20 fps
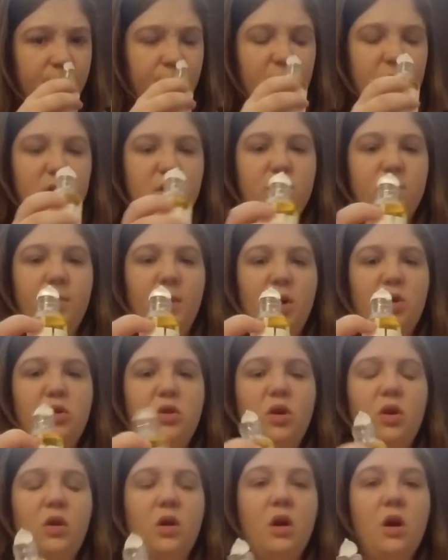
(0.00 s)
It smells
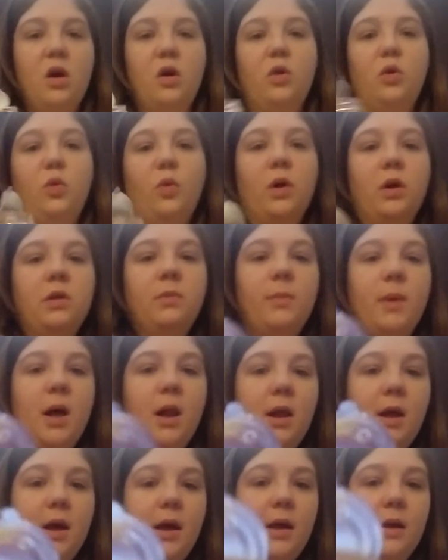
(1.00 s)
so good. You want to
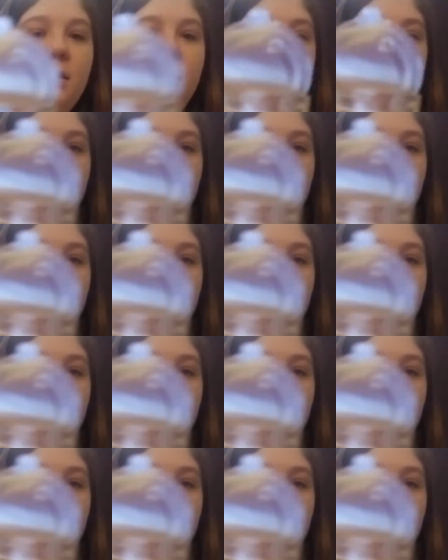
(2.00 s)
smell it?